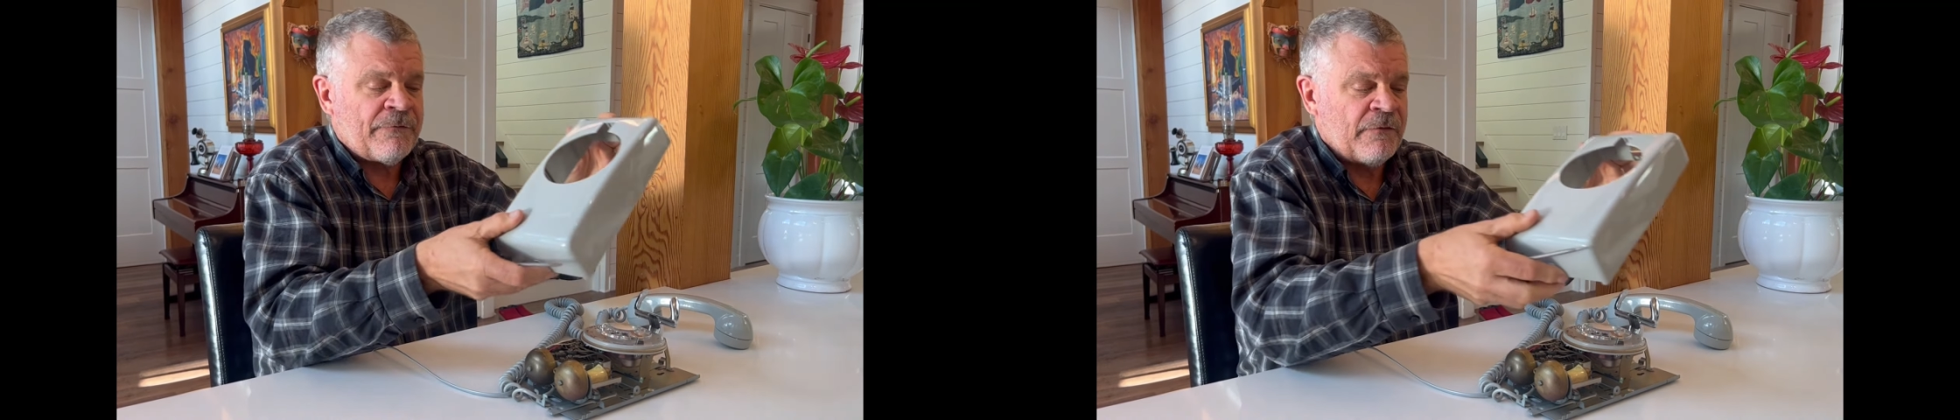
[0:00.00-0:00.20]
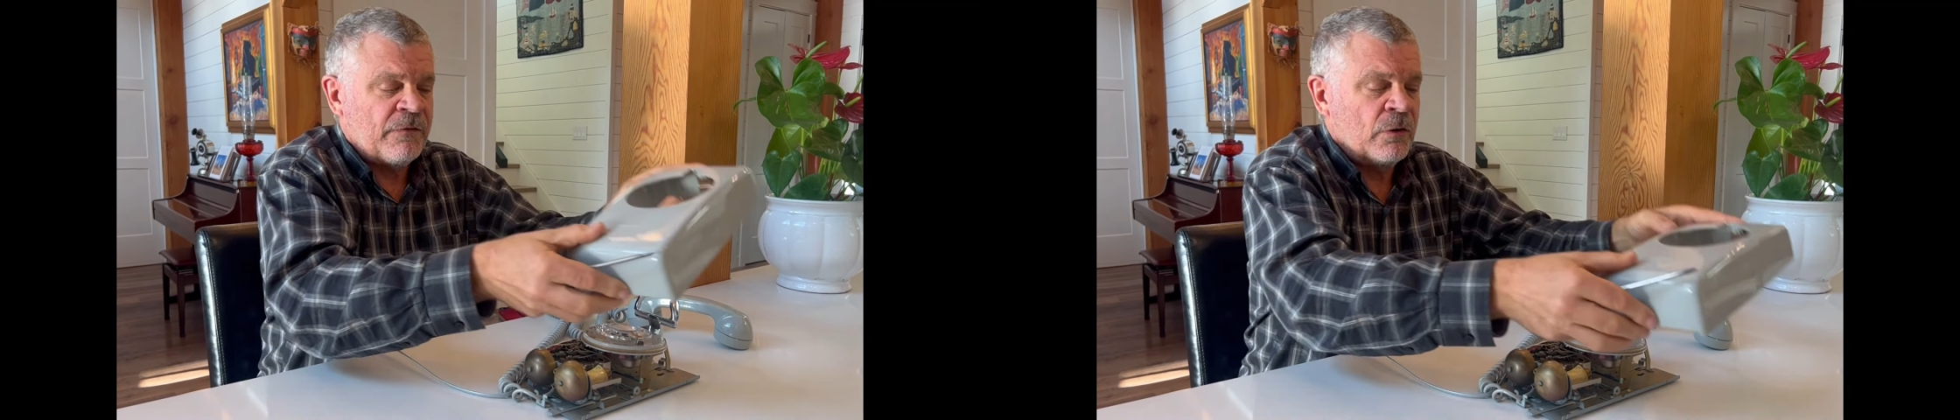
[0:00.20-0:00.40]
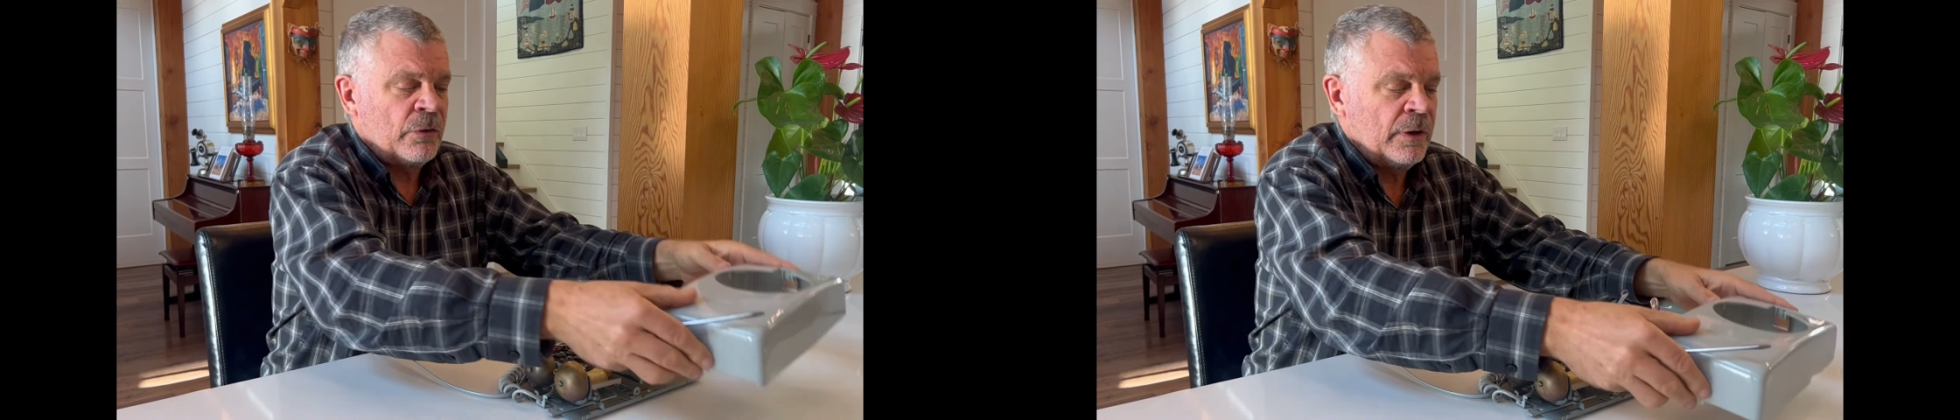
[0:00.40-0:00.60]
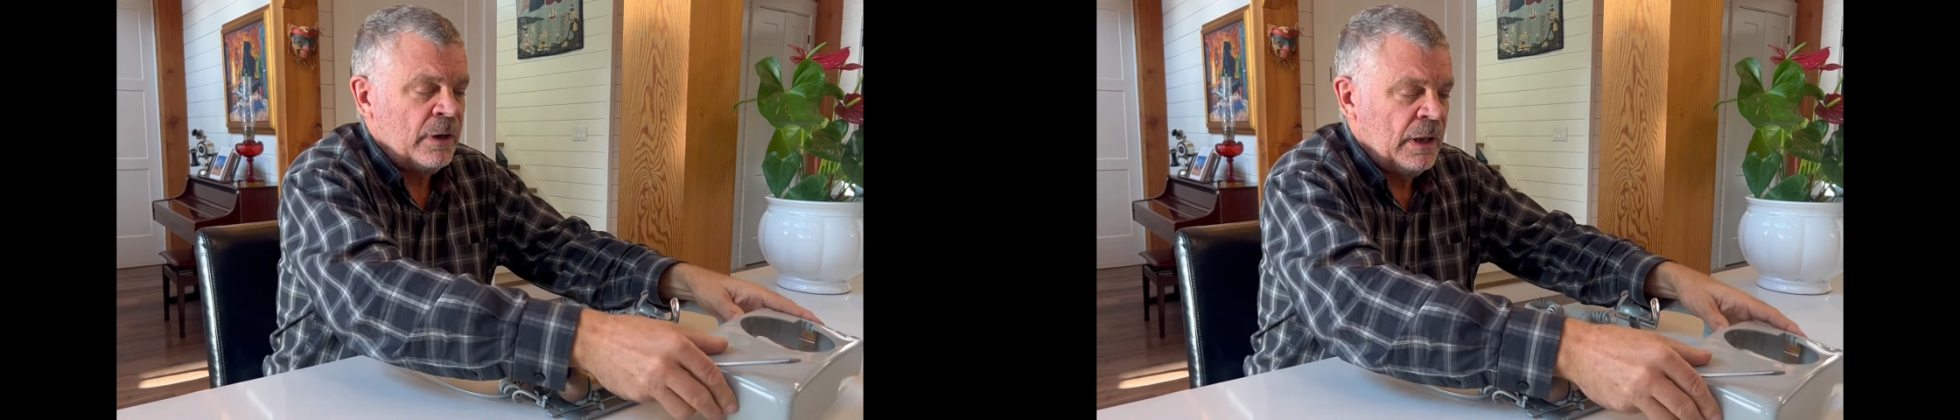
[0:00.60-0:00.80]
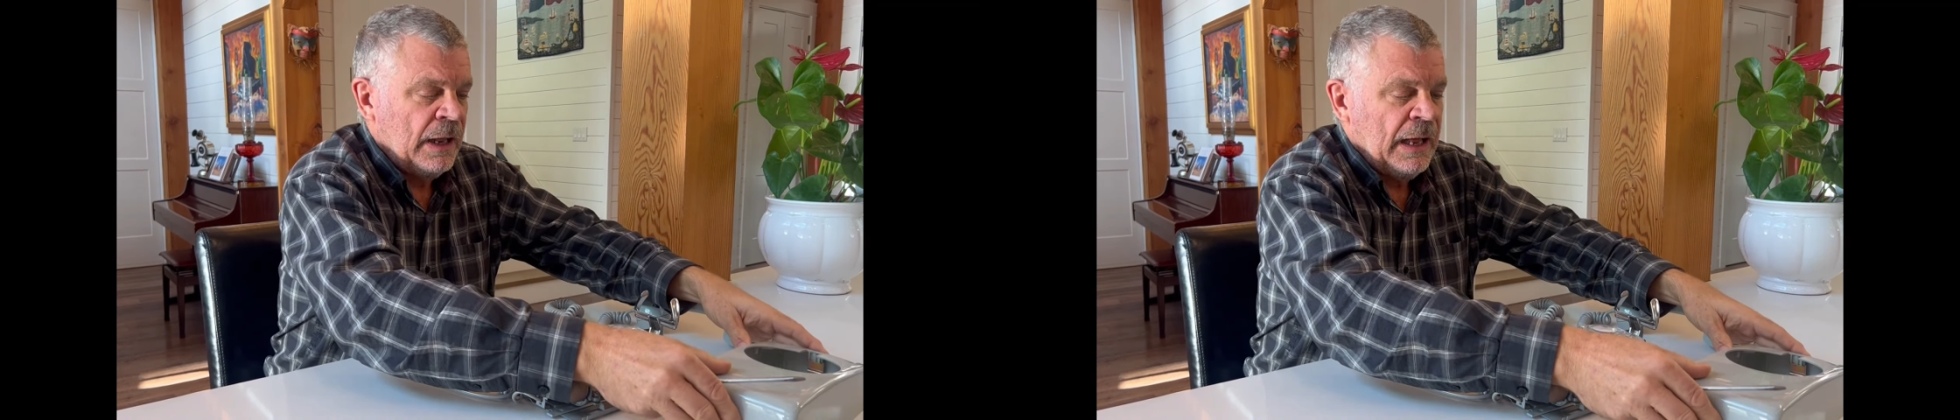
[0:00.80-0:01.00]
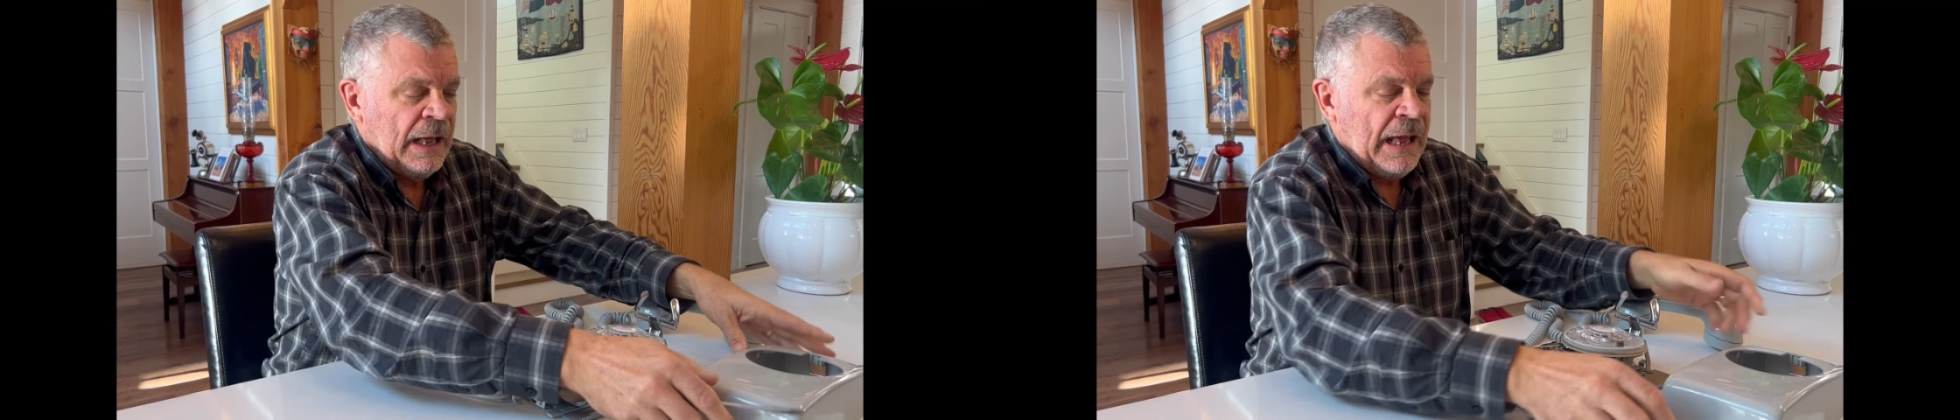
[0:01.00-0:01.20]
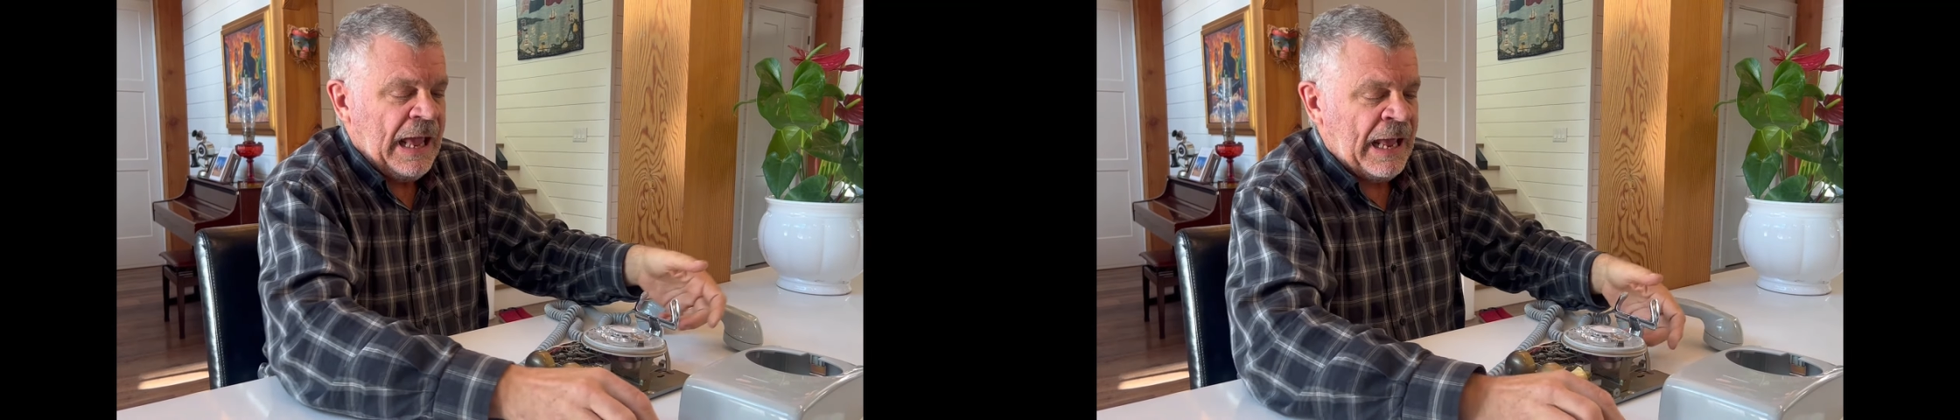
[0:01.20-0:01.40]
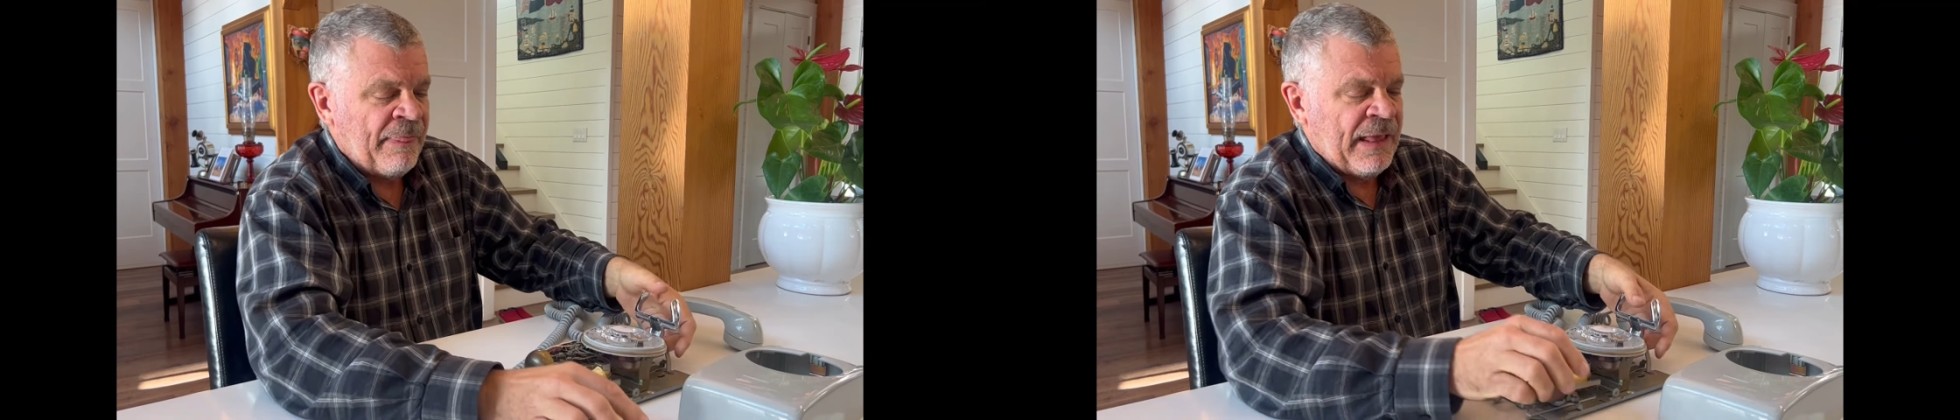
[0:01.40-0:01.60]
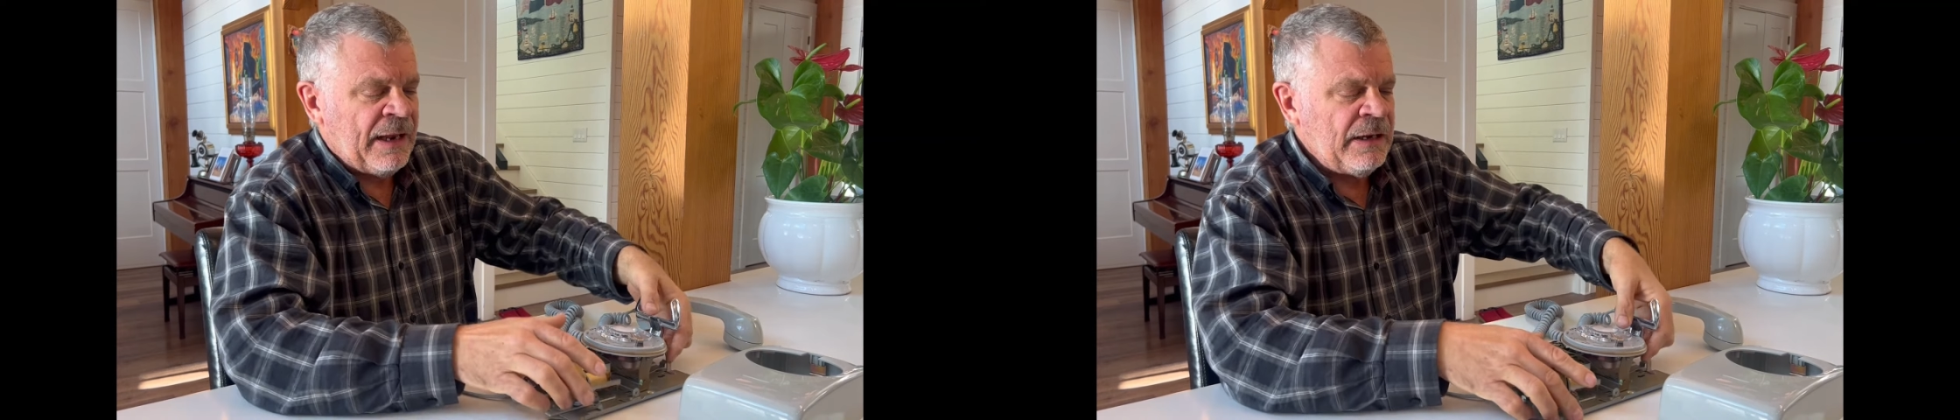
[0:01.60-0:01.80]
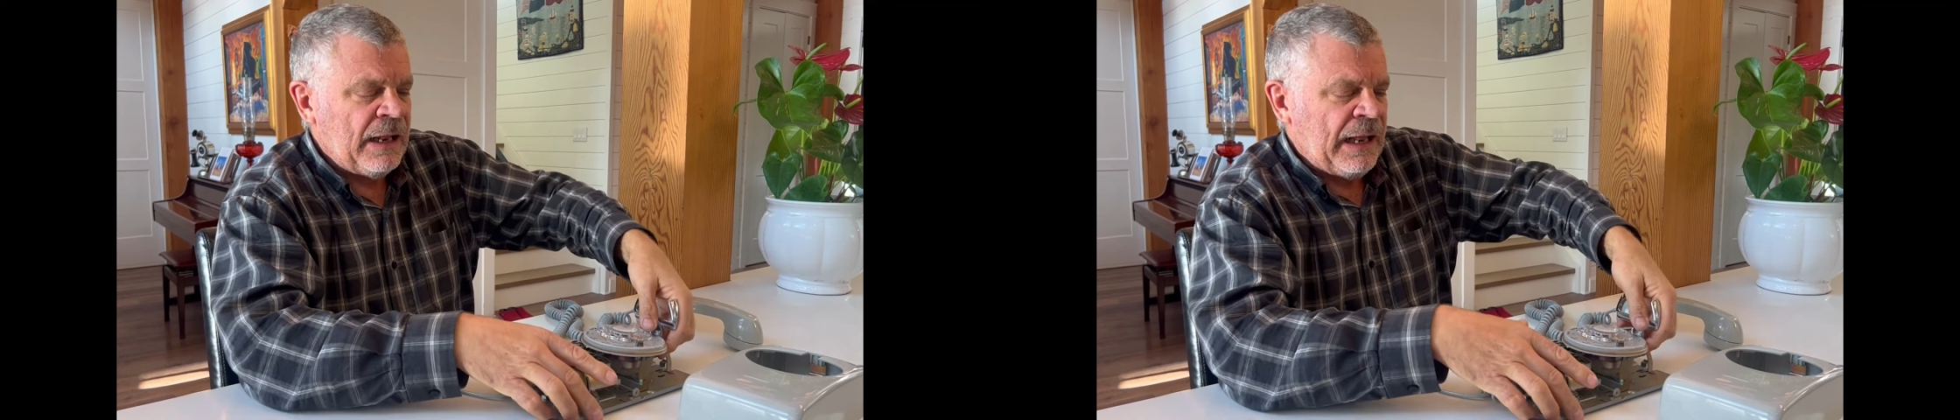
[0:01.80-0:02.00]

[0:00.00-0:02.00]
the phone. And then